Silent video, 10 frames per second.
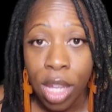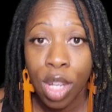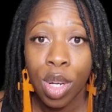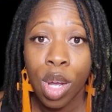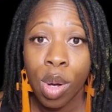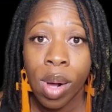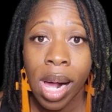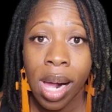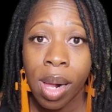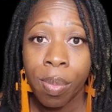
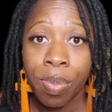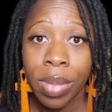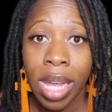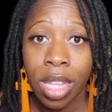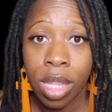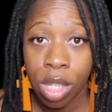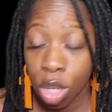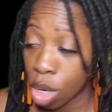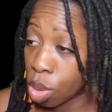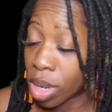and
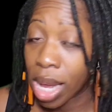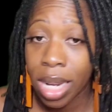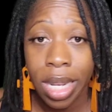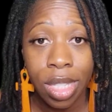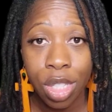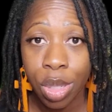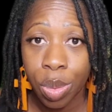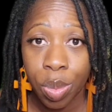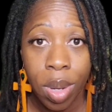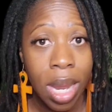cutting too.